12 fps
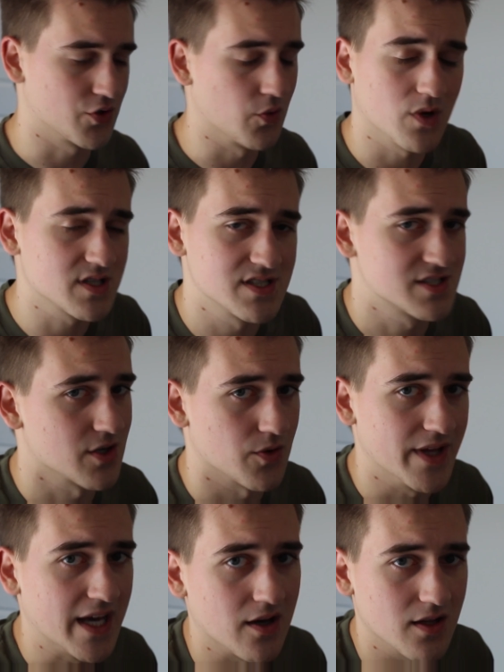So it wasn't
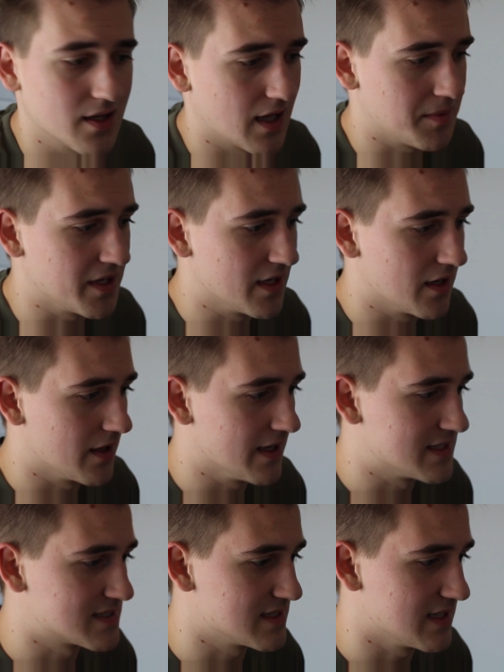sold out. I mean,
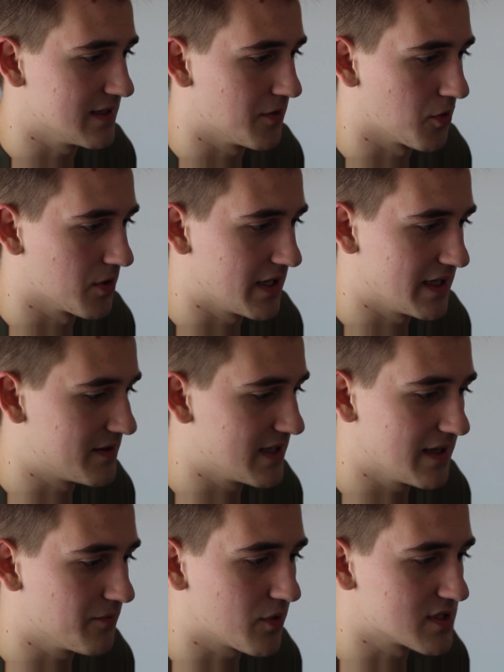
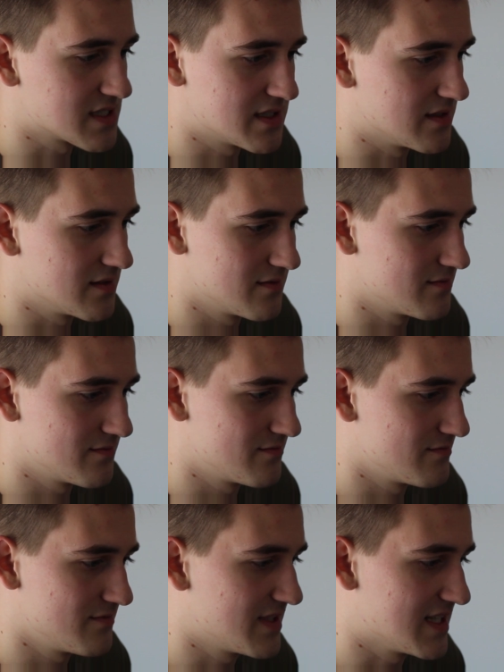it wasn't.
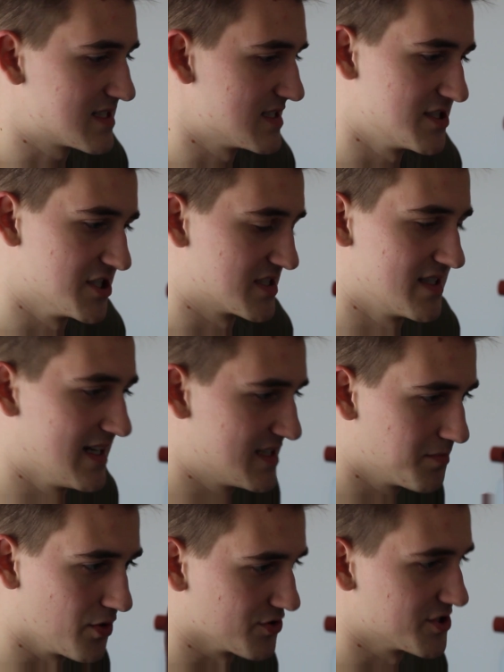This is just,
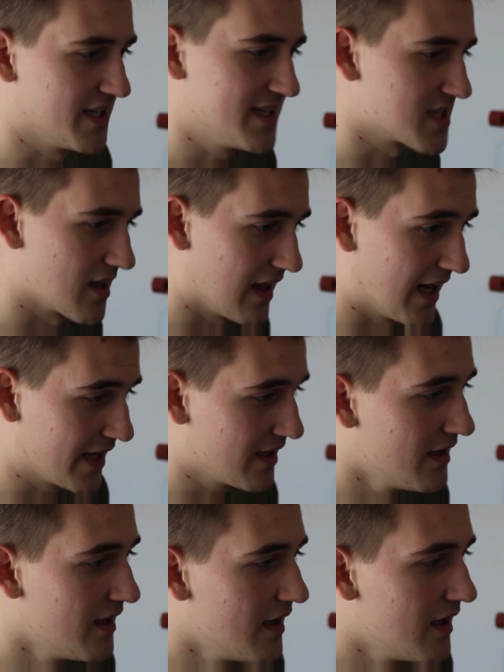it's bullshit. It's a
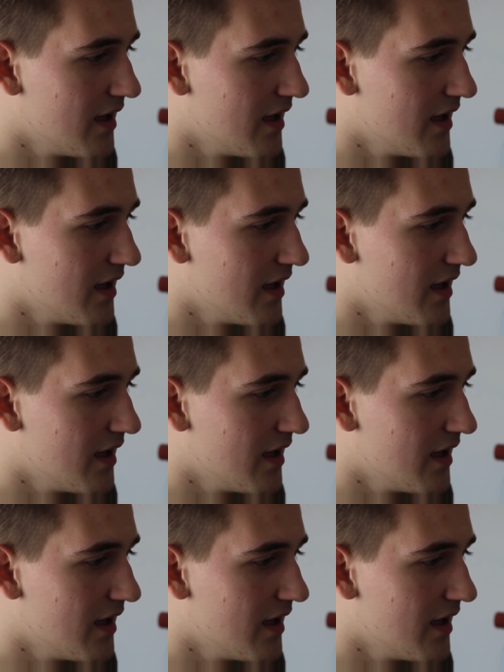lie.